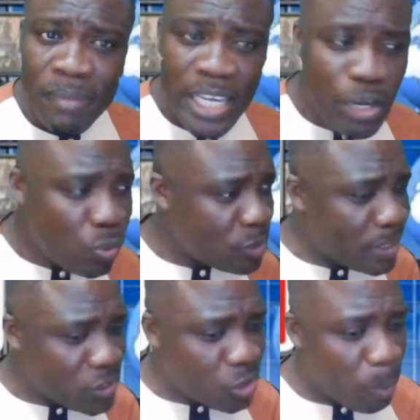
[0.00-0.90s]
He was
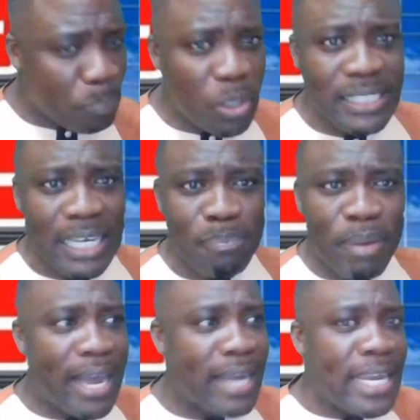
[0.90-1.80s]
being supported
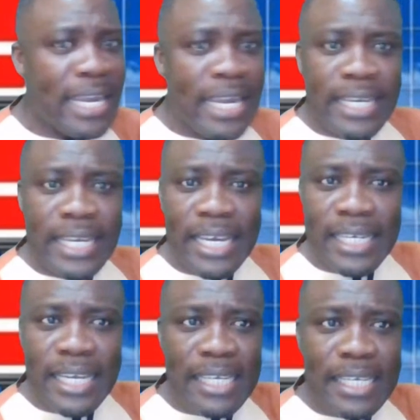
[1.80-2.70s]
by
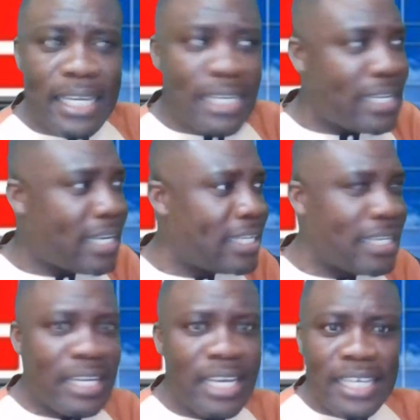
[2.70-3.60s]

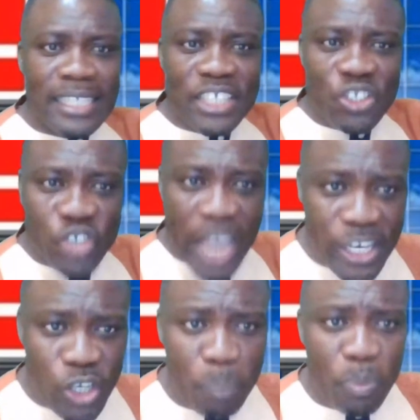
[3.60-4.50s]
the
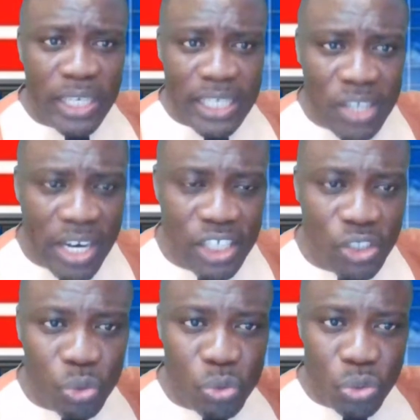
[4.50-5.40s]
giant political
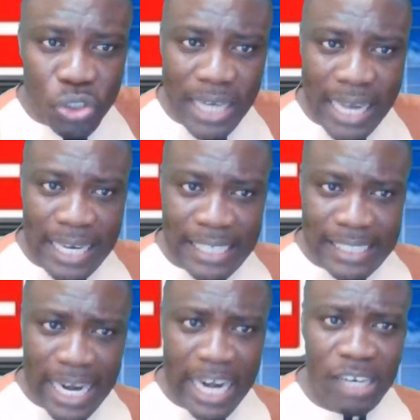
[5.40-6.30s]
institution at that
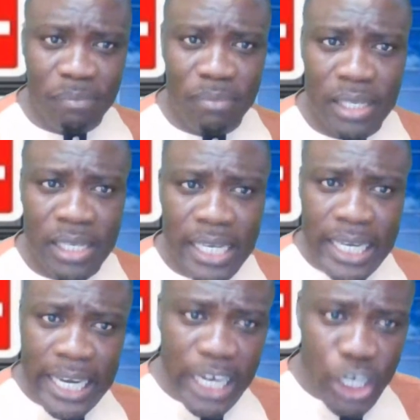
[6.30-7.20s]
time,
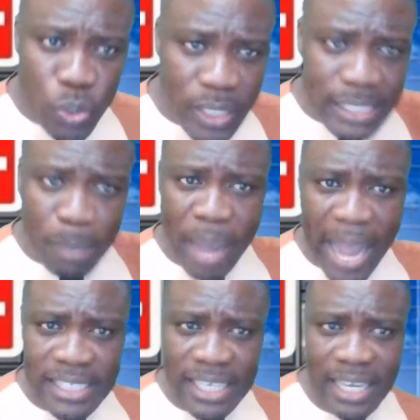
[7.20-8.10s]
a unity
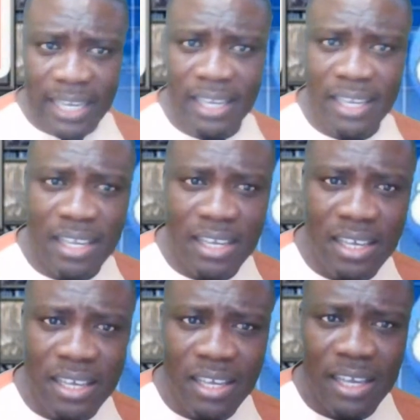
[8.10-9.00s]
party.
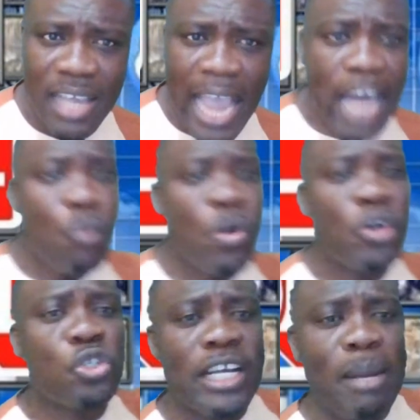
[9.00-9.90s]
I don't want
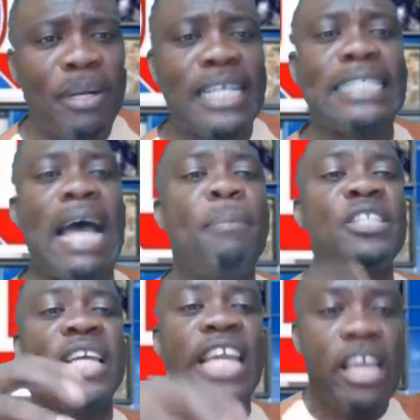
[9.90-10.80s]
to talk about the
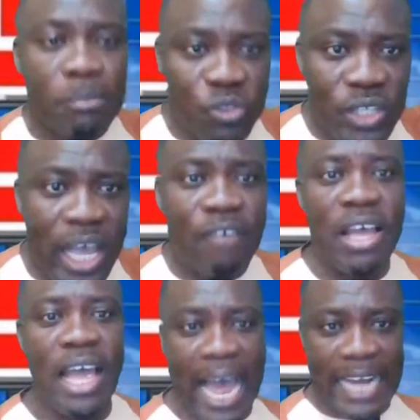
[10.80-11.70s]
damage he himself
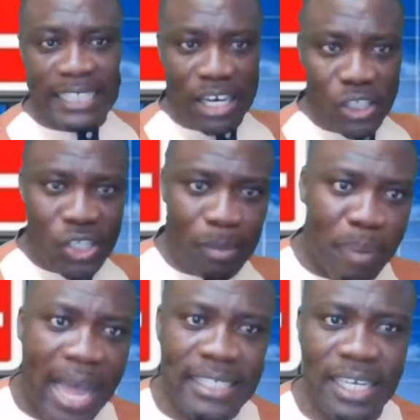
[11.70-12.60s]
had done to the
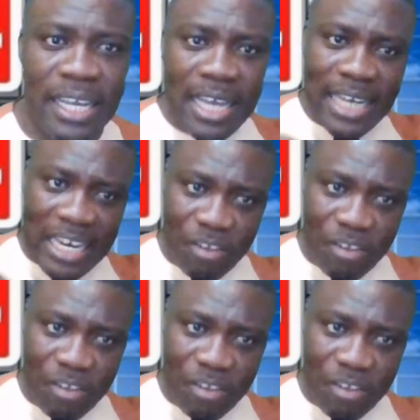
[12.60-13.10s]
party that